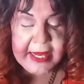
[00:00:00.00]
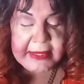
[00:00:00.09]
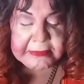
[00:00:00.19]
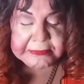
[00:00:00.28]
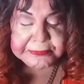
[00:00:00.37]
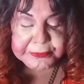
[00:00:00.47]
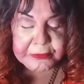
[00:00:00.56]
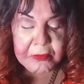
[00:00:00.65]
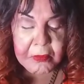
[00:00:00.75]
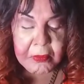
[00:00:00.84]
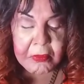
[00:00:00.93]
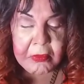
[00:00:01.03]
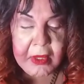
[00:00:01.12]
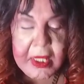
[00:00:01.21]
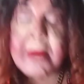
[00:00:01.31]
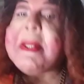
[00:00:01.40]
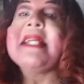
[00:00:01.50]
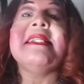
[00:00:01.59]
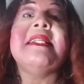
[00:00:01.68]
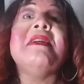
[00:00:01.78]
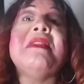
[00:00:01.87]
You know,
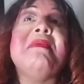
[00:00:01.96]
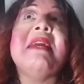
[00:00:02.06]
because the